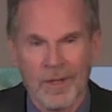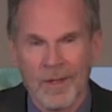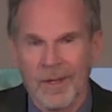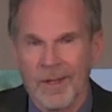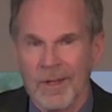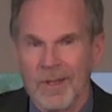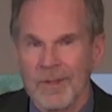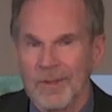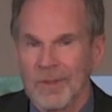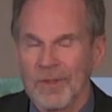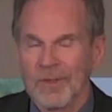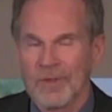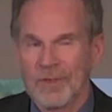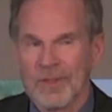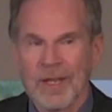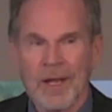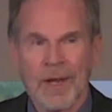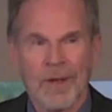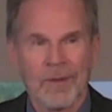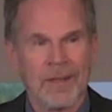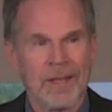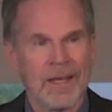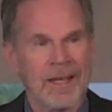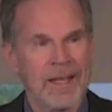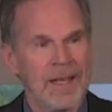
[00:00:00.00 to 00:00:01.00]
to
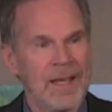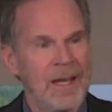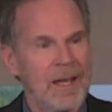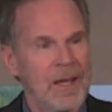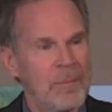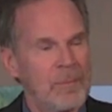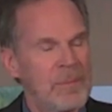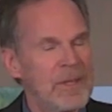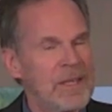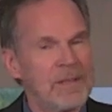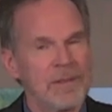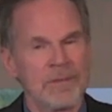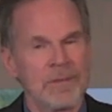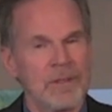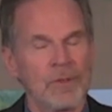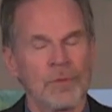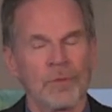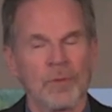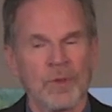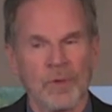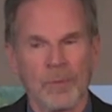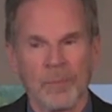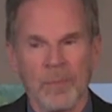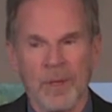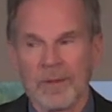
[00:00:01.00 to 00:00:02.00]
sound like I'm being
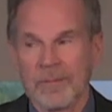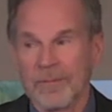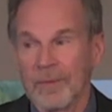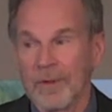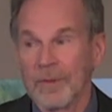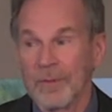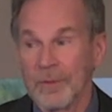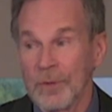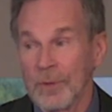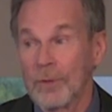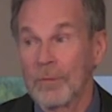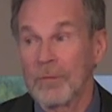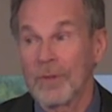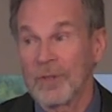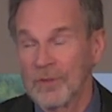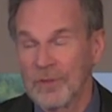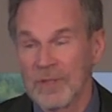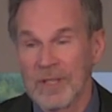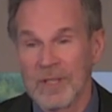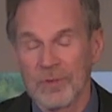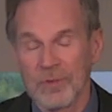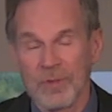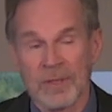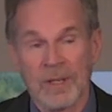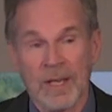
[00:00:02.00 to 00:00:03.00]
disrespectful to
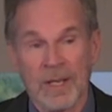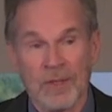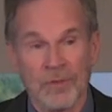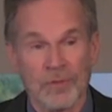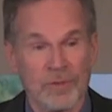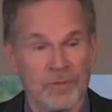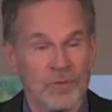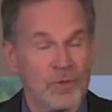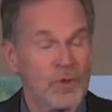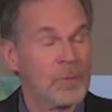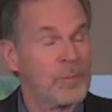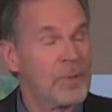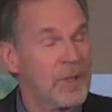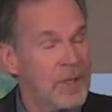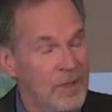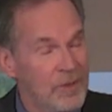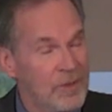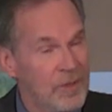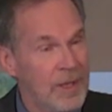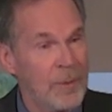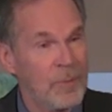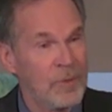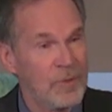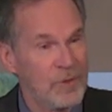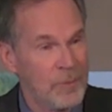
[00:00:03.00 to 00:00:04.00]
Christian education. Just because
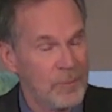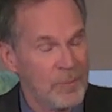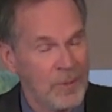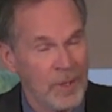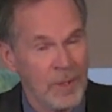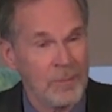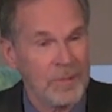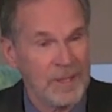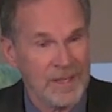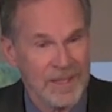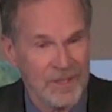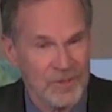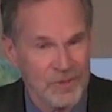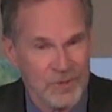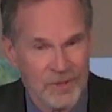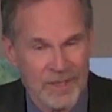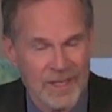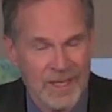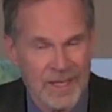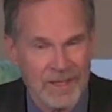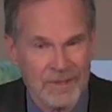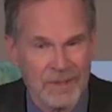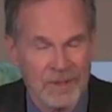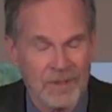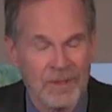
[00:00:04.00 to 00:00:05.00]
I was a public
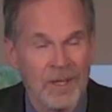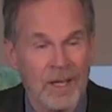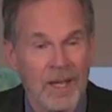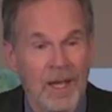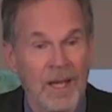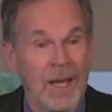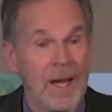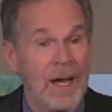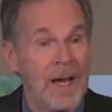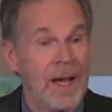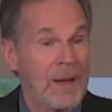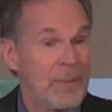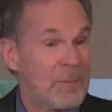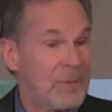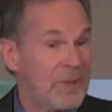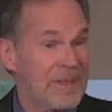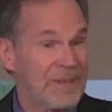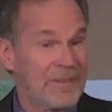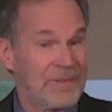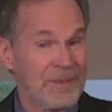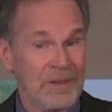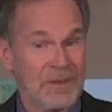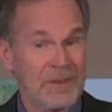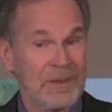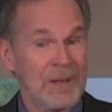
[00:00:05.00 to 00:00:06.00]
educator, I
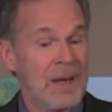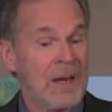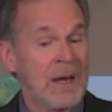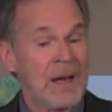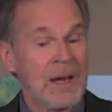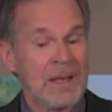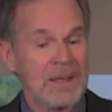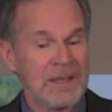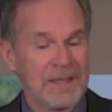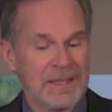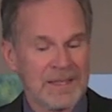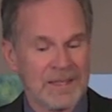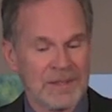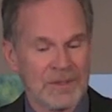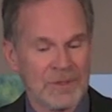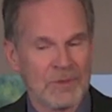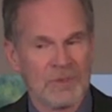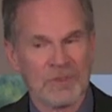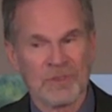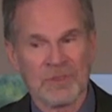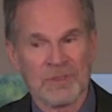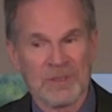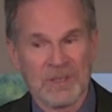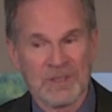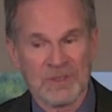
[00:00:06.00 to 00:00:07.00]
believe very highly in
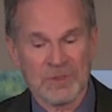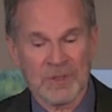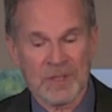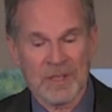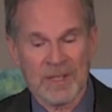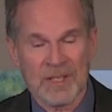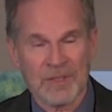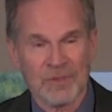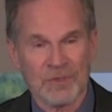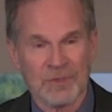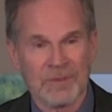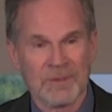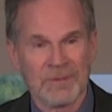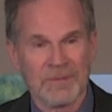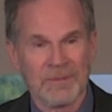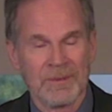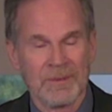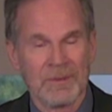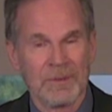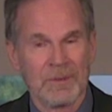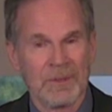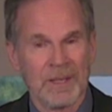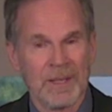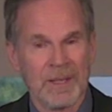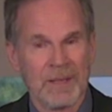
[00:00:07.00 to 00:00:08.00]
Christian education,
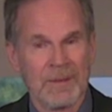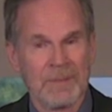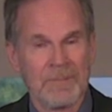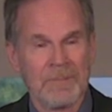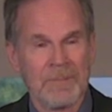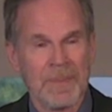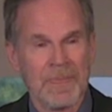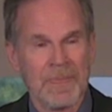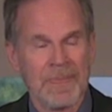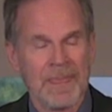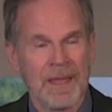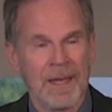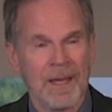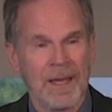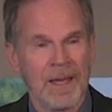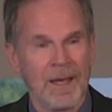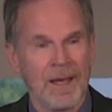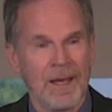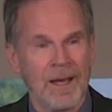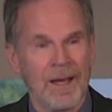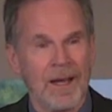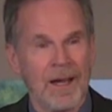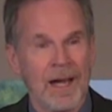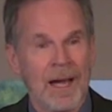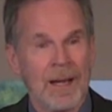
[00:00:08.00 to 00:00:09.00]
okay?
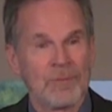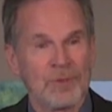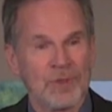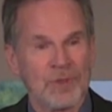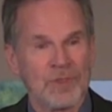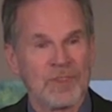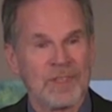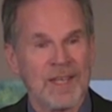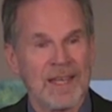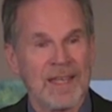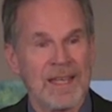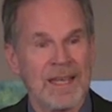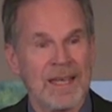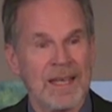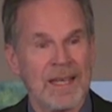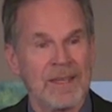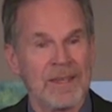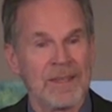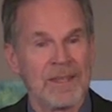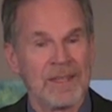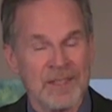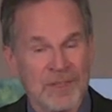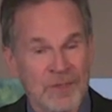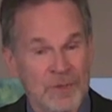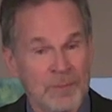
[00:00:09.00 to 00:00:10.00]
I'm just saying
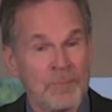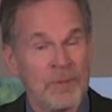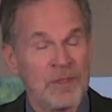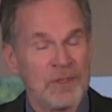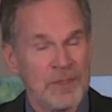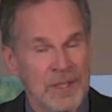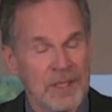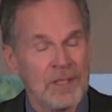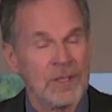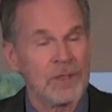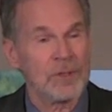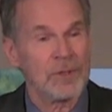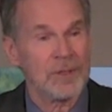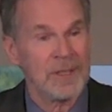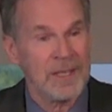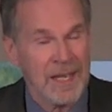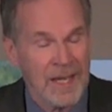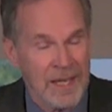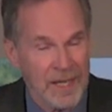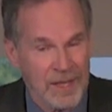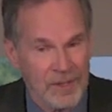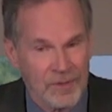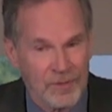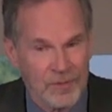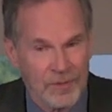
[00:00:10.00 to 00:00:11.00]
in this particular
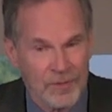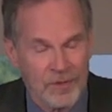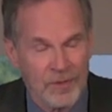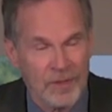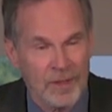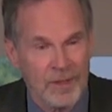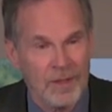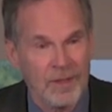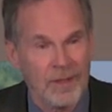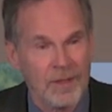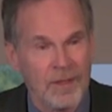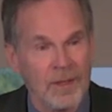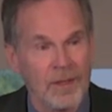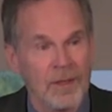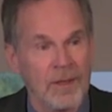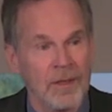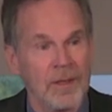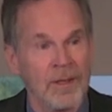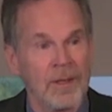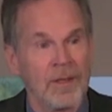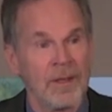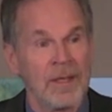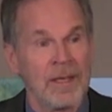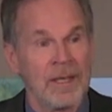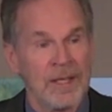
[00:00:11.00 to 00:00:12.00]
case,
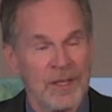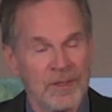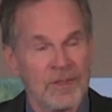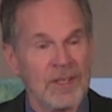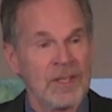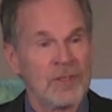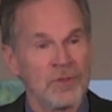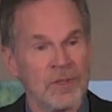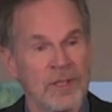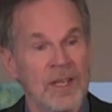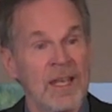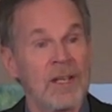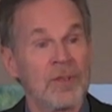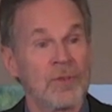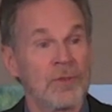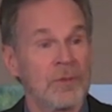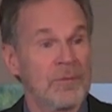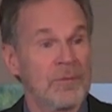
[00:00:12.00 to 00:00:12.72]
his education